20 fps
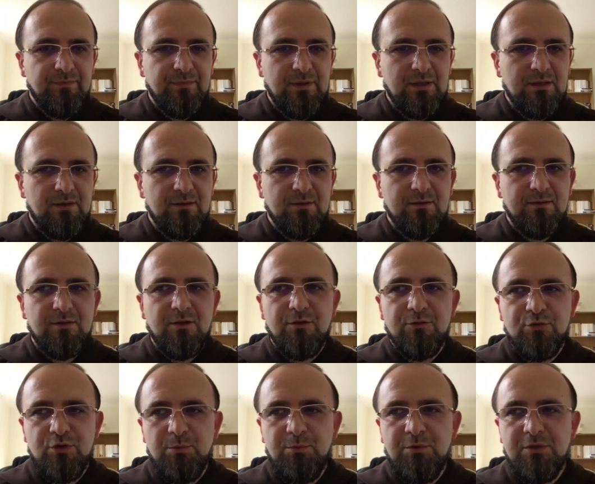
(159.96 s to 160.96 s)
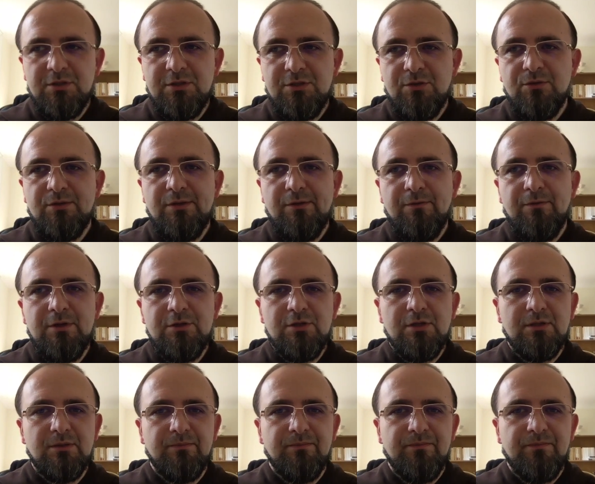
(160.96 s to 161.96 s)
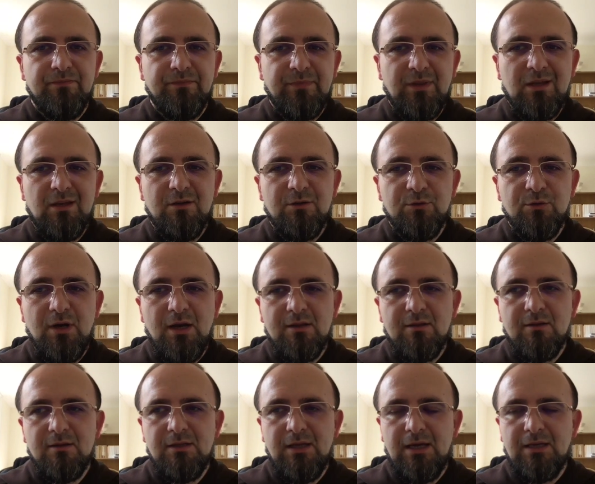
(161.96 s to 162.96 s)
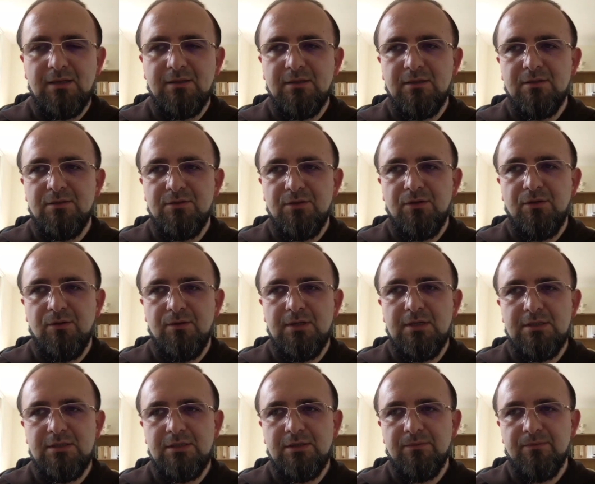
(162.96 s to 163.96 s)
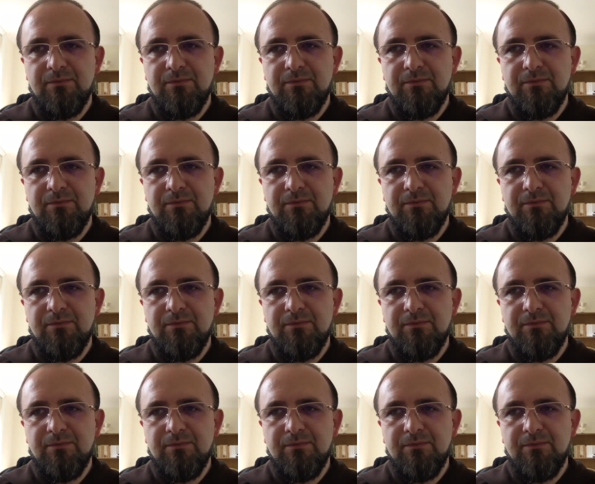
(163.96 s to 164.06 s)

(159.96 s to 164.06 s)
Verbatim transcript: uh, contribute to division rather than to unity.